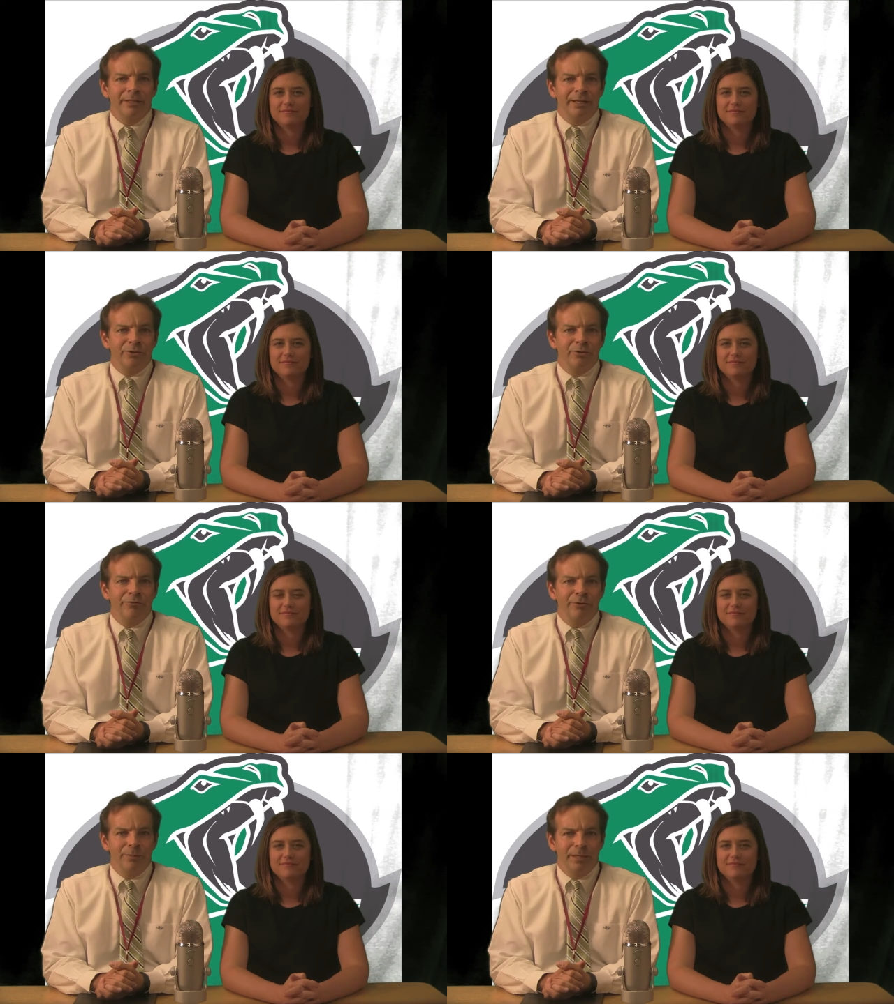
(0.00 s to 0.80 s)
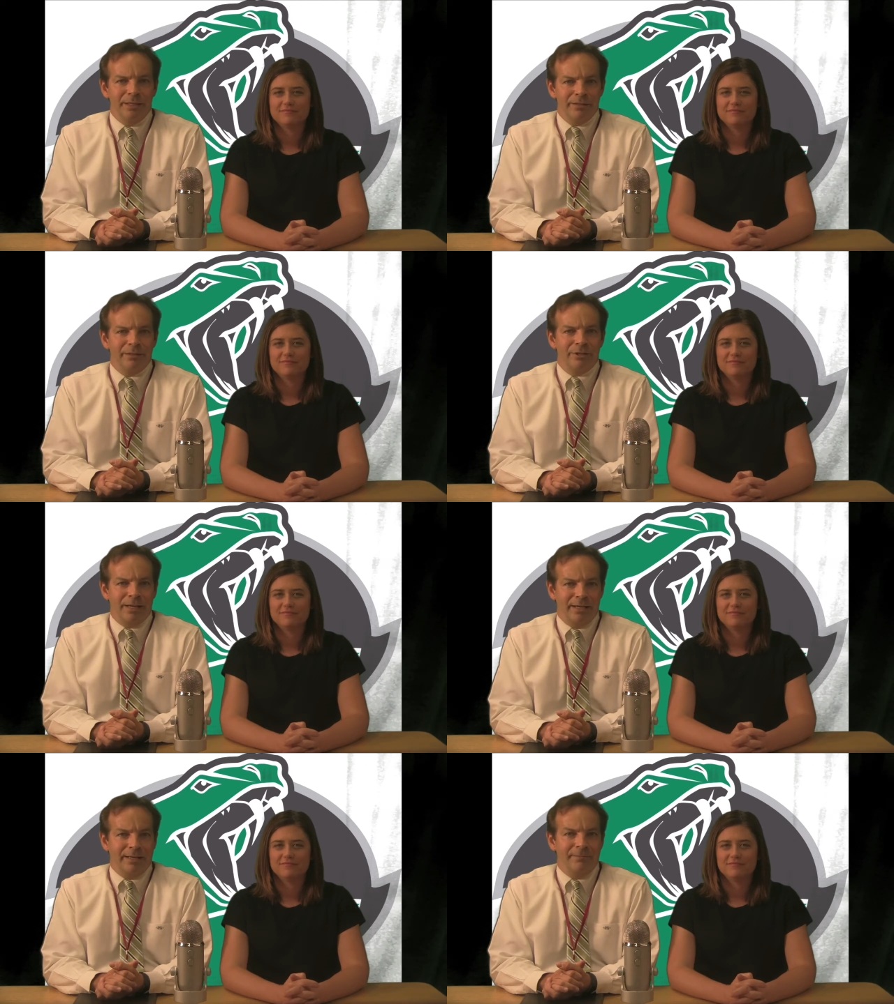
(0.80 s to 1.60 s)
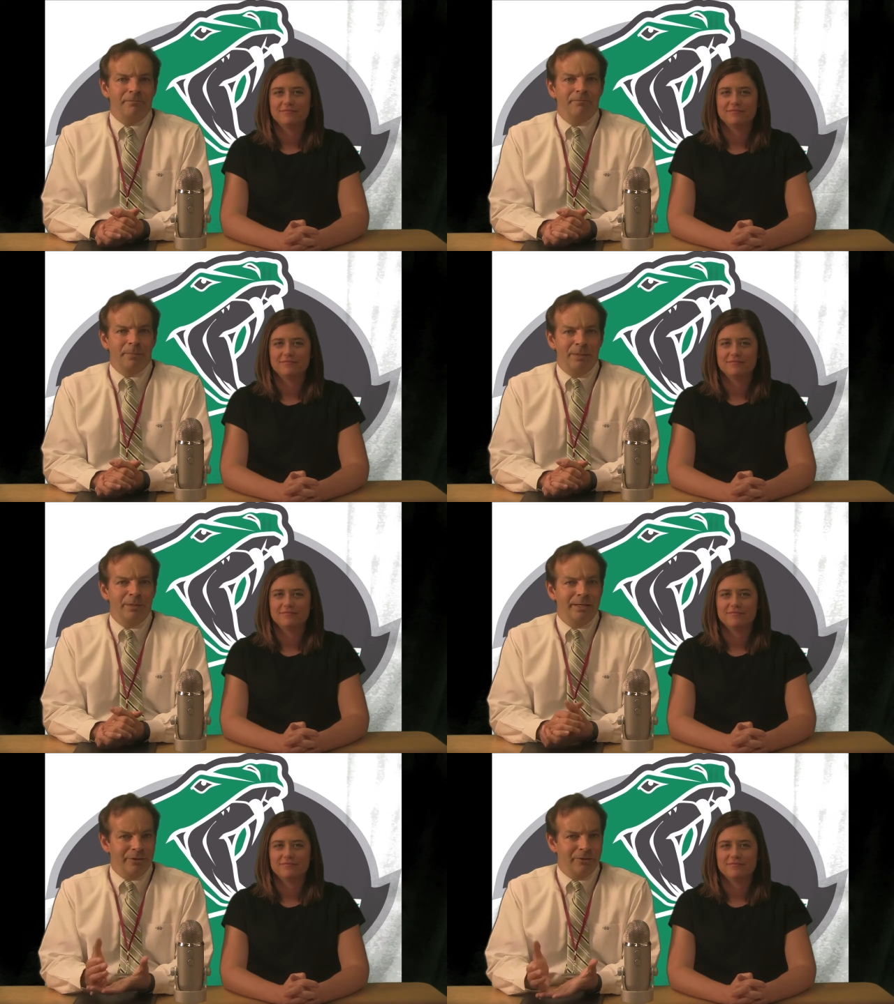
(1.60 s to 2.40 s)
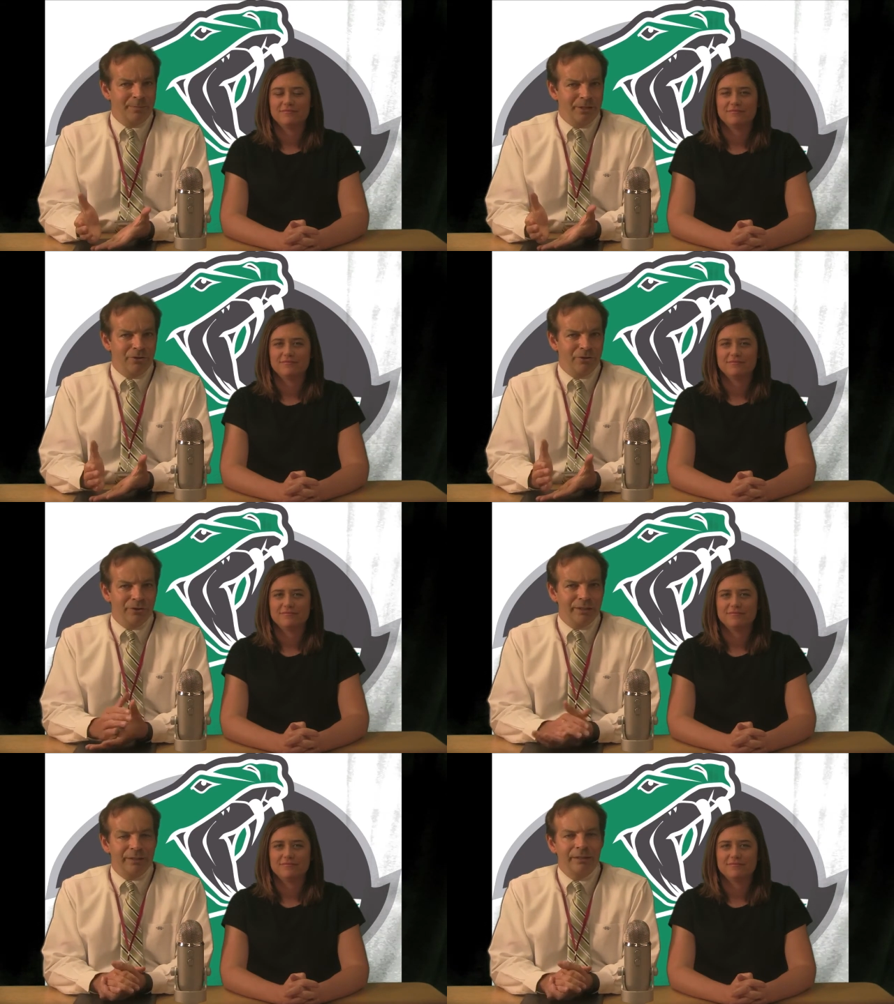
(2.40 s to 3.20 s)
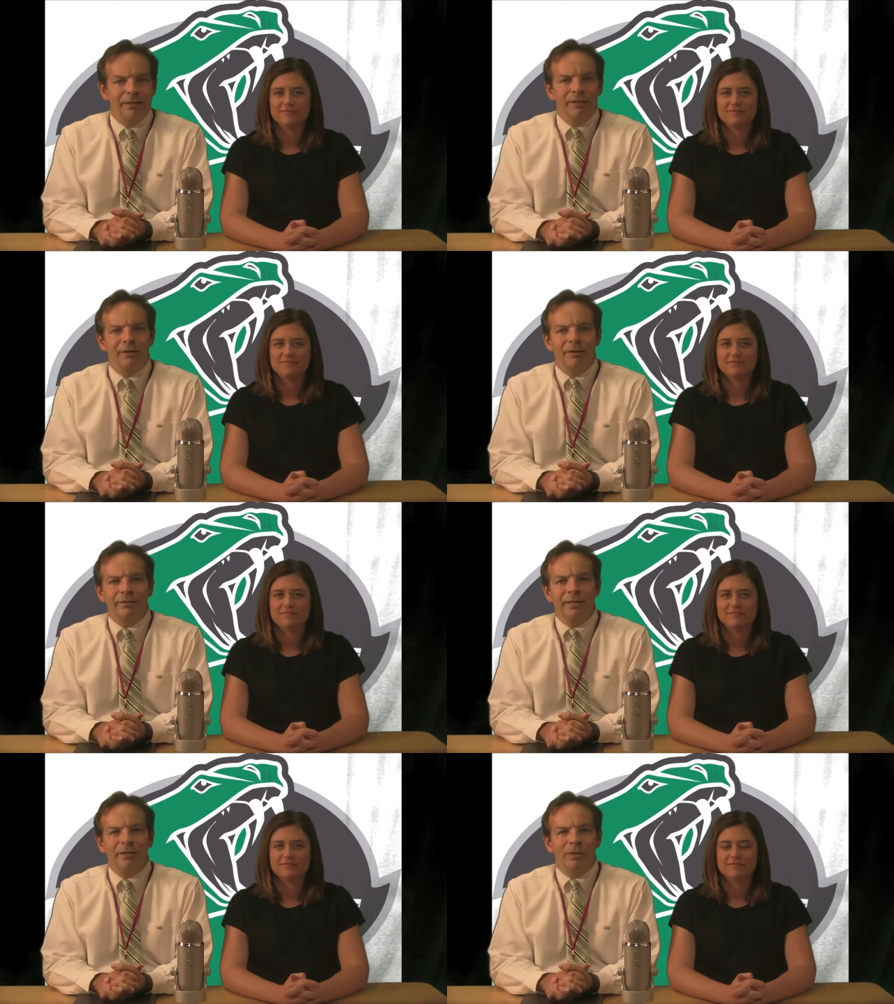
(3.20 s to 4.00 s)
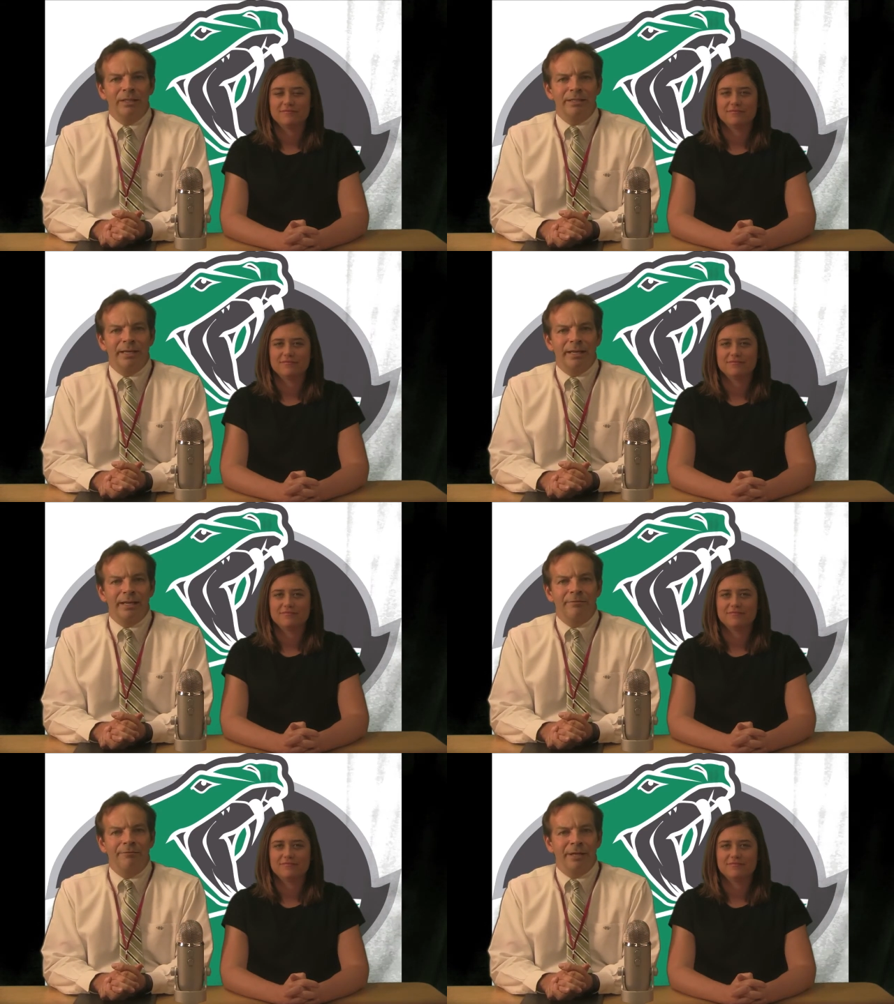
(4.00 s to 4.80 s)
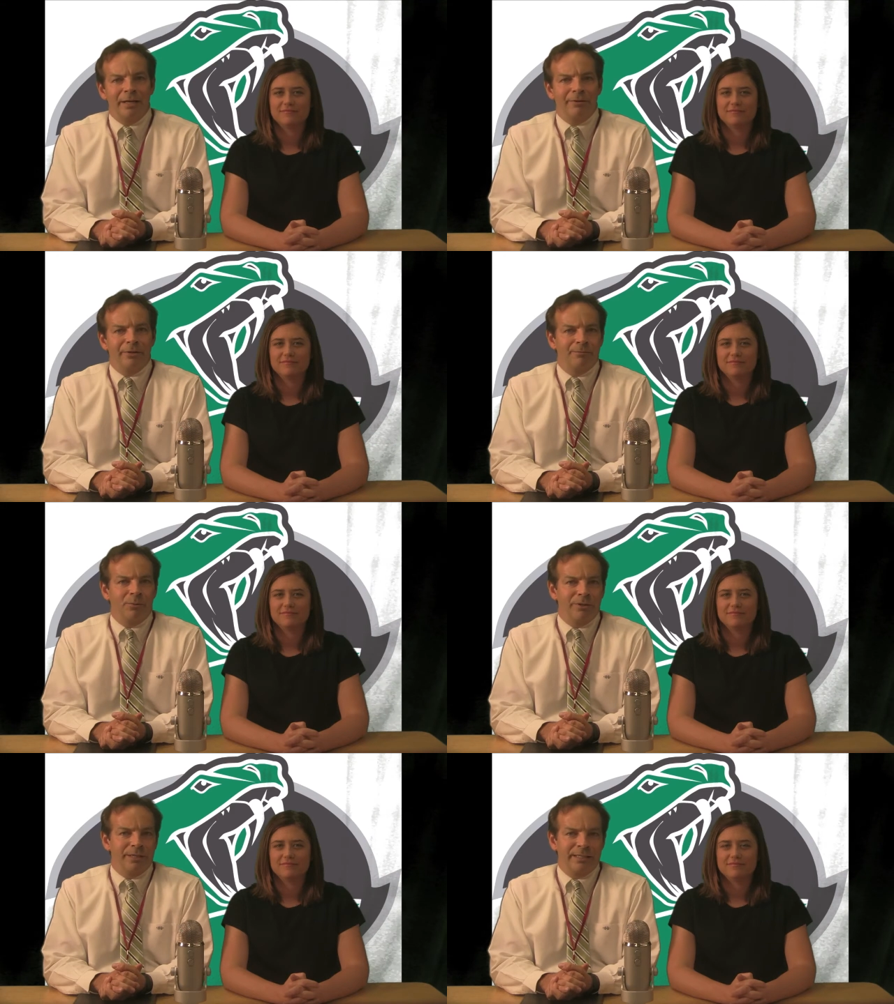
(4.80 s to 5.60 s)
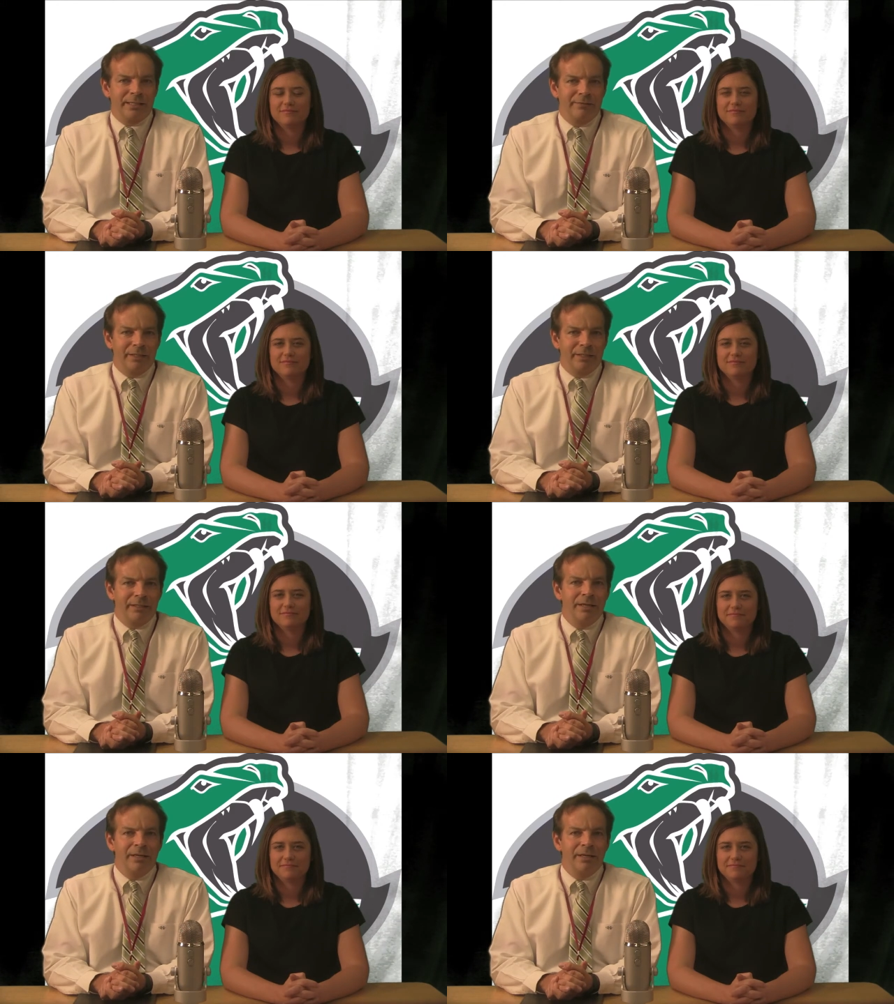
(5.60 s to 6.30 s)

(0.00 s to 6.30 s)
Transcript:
Speaker 1: extra few minutes of time, maybe get here a bit early, on that Wednesday for that very important activity.